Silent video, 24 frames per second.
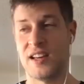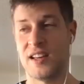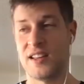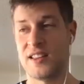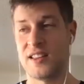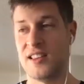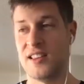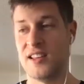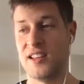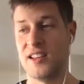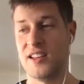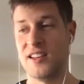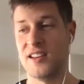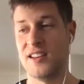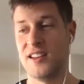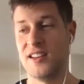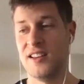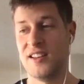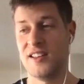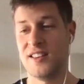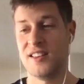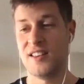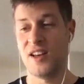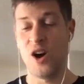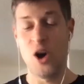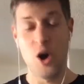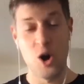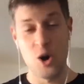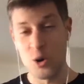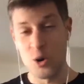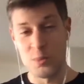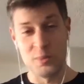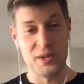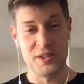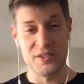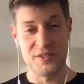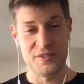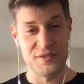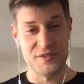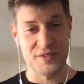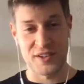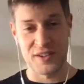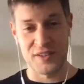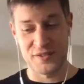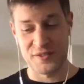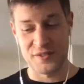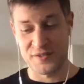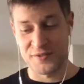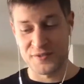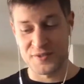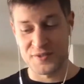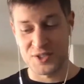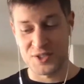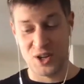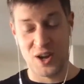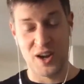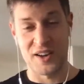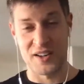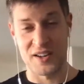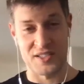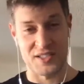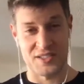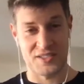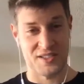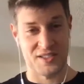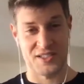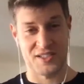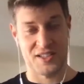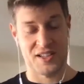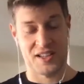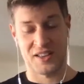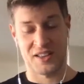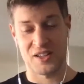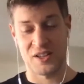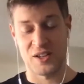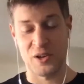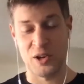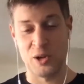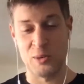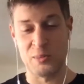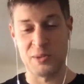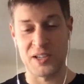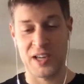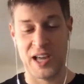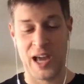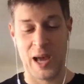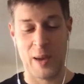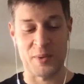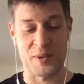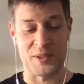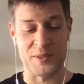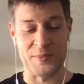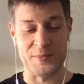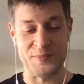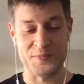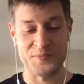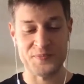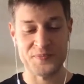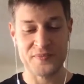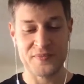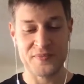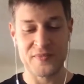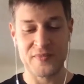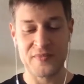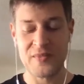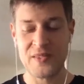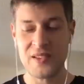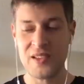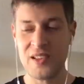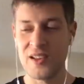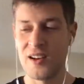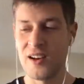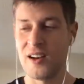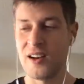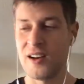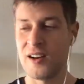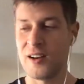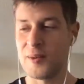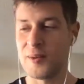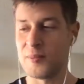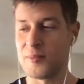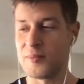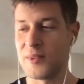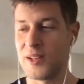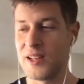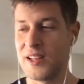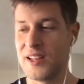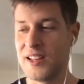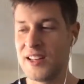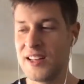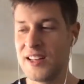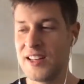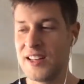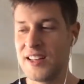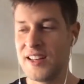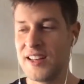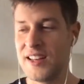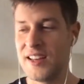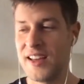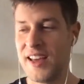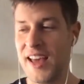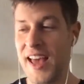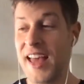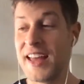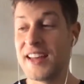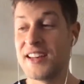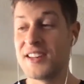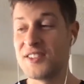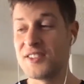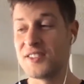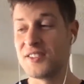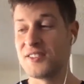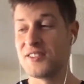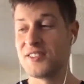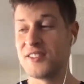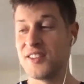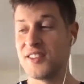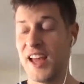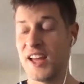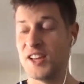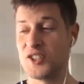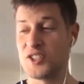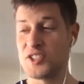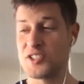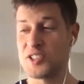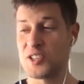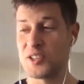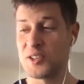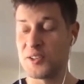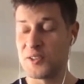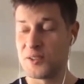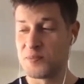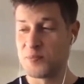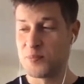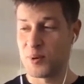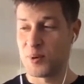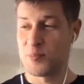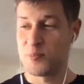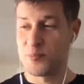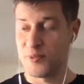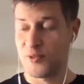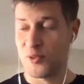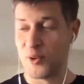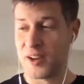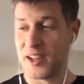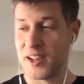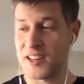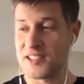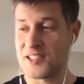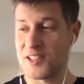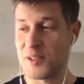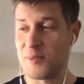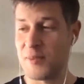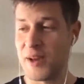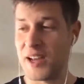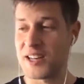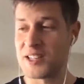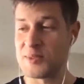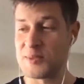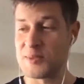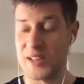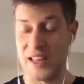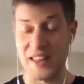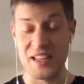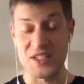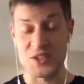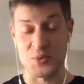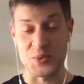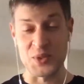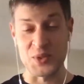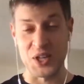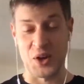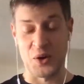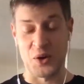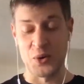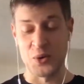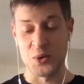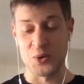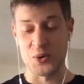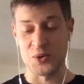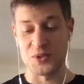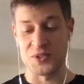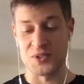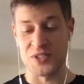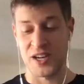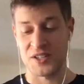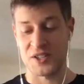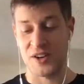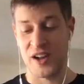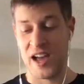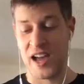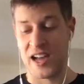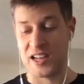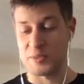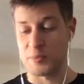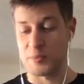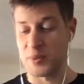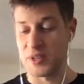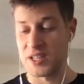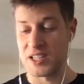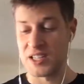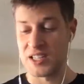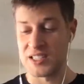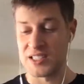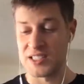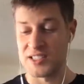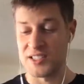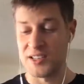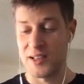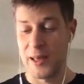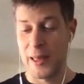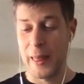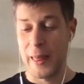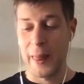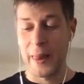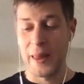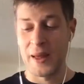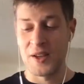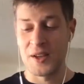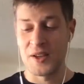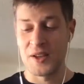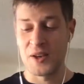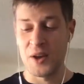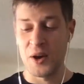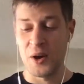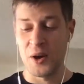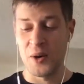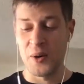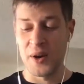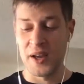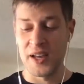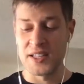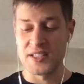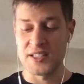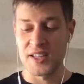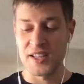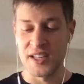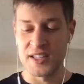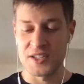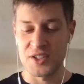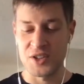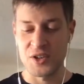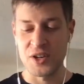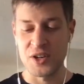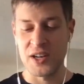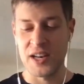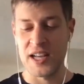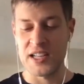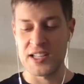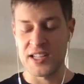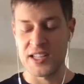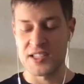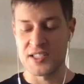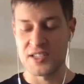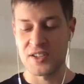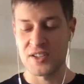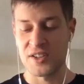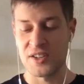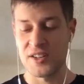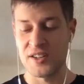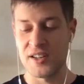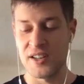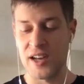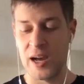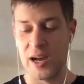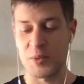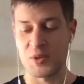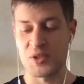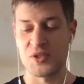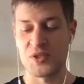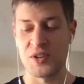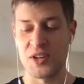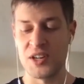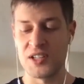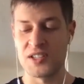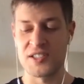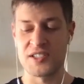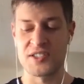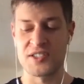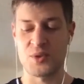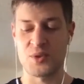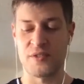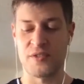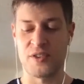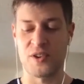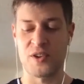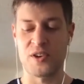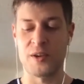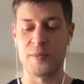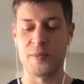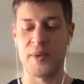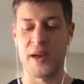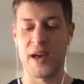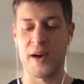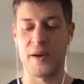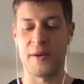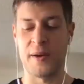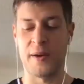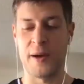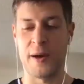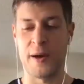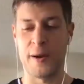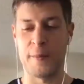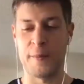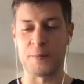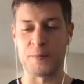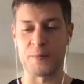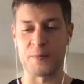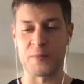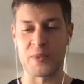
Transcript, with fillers: the the home of of saunas. It's like the global capital. Um, and and just to b- before I get into the mechanisms, I think it's really cool, Dr. Axe, because you know it's a it's a good le- it's a good opportunity to sort of learn about um,